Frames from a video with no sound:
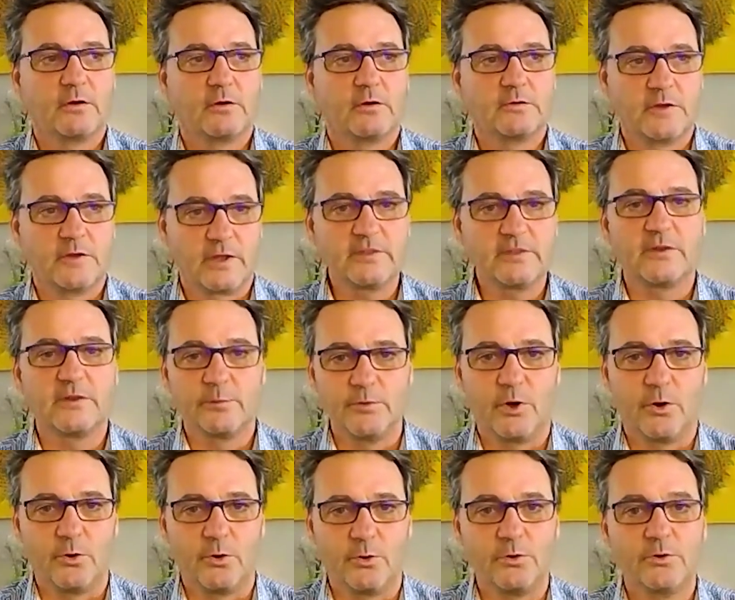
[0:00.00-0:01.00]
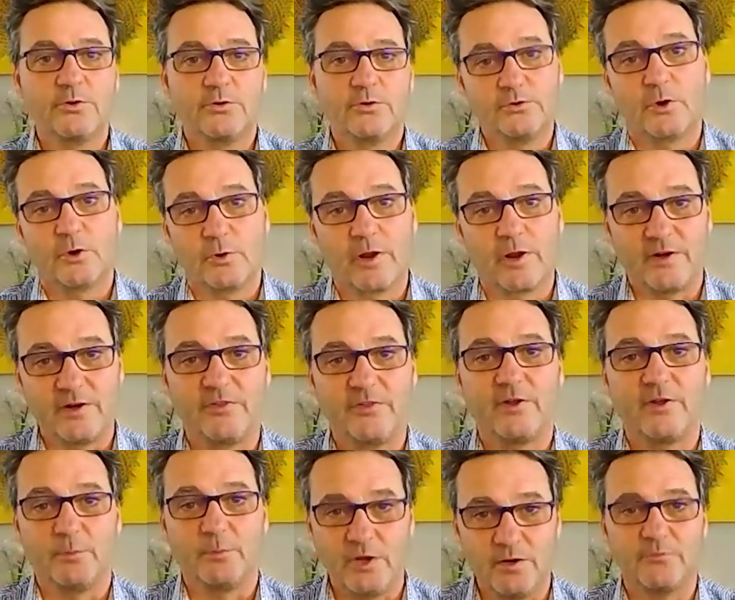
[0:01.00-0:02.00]
let them know you don't have anything
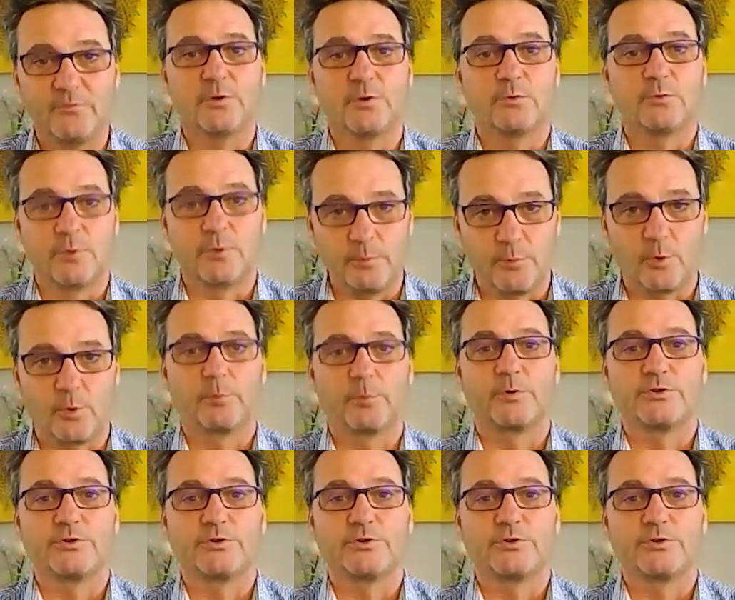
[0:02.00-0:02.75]
meaningful to report,